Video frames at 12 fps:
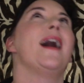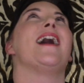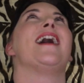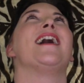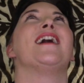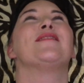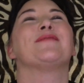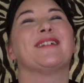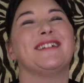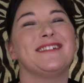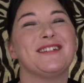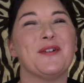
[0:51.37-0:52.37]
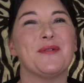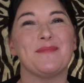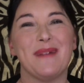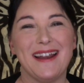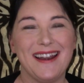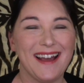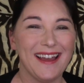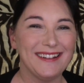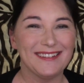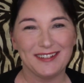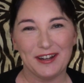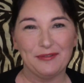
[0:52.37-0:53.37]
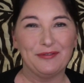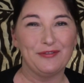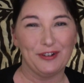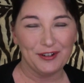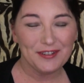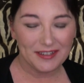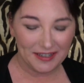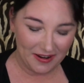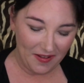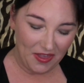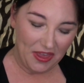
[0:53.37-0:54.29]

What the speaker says: We're going to go with my night stuff first.